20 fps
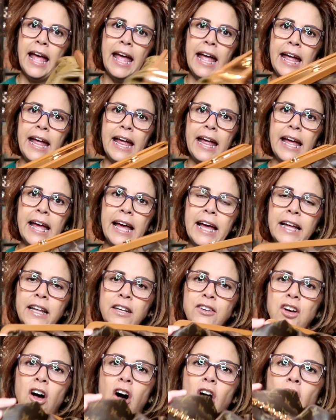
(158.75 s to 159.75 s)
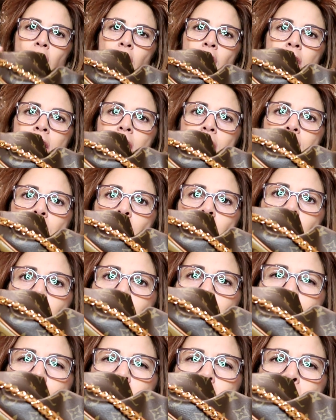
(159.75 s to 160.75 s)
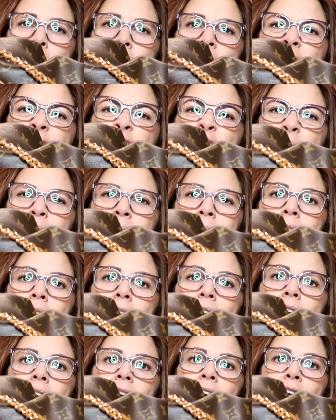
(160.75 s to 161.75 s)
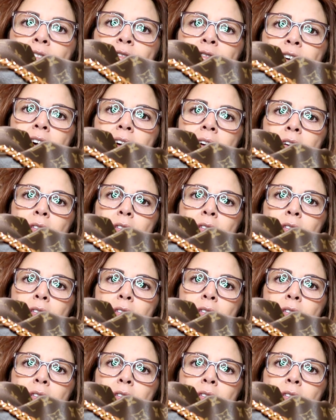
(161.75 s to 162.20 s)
And all along the bottom of